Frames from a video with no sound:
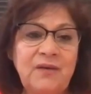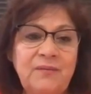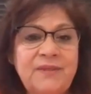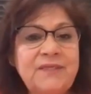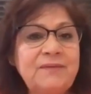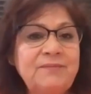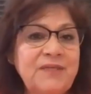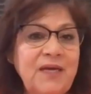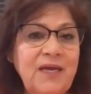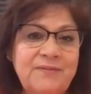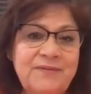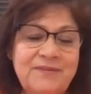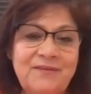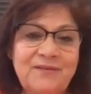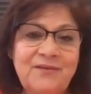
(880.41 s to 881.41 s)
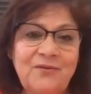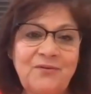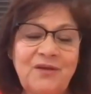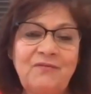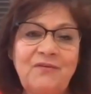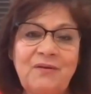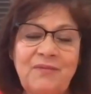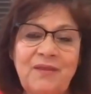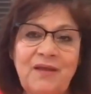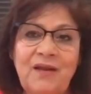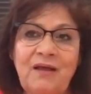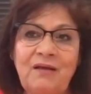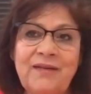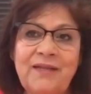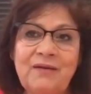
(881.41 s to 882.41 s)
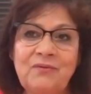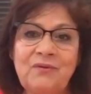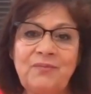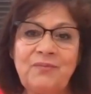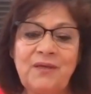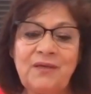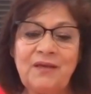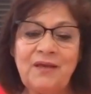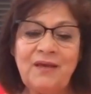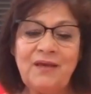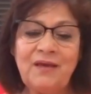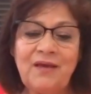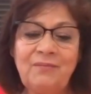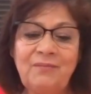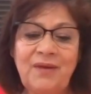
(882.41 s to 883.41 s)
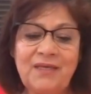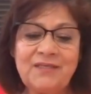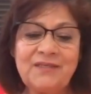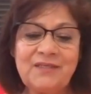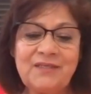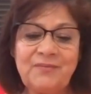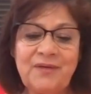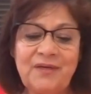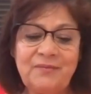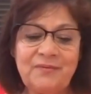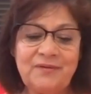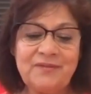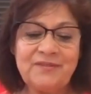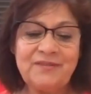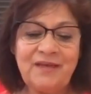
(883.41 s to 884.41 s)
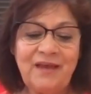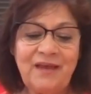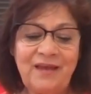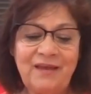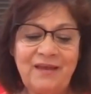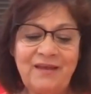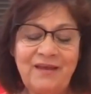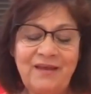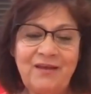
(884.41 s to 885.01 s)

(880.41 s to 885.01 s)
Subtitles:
But sometimes, giving them that outlet would be amazing, to be able to say,